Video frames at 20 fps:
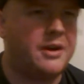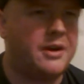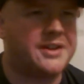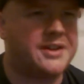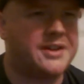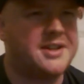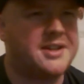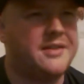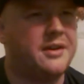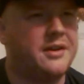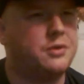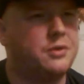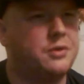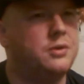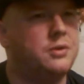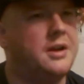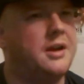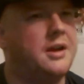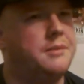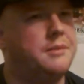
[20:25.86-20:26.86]
people are
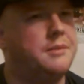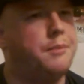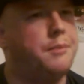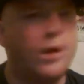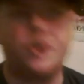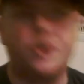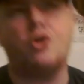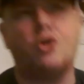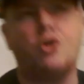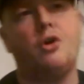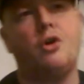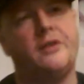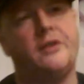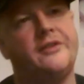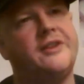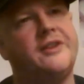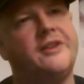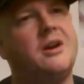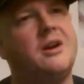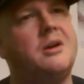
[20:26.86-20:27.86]
saying they're going to
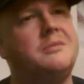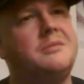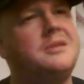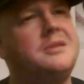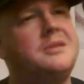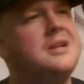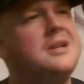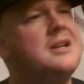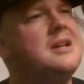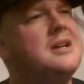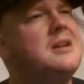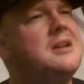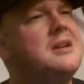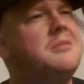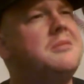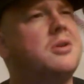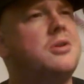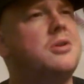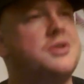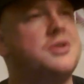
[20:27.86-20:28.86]
boycott the film
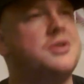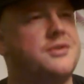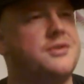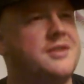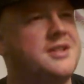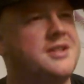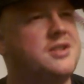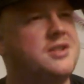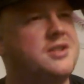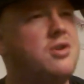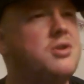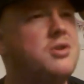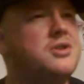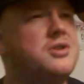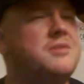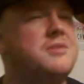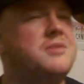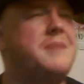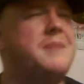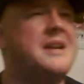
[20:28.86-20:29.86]
because the
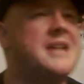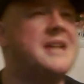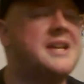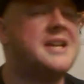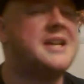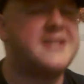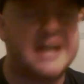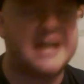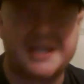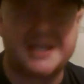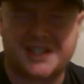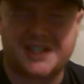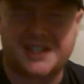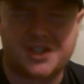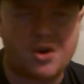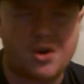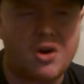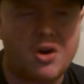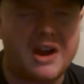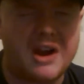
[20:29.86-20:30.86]
songs. But
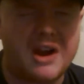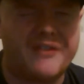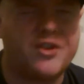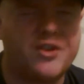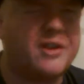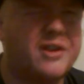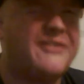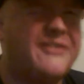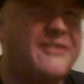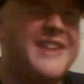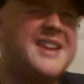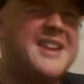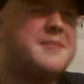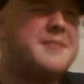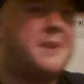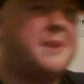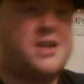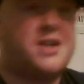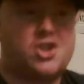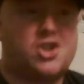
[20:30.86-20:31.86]
it's a song. If you're
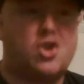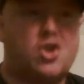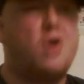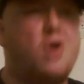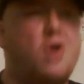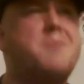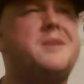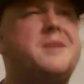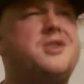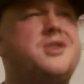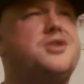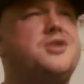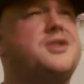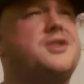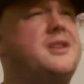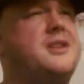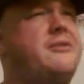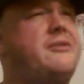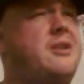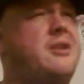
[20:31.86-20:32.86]
offended by a song
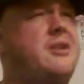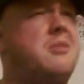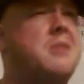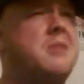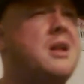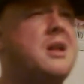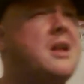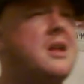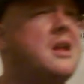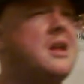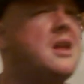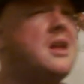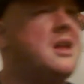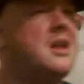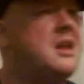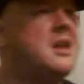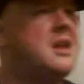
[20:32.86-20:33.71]
being used in the film,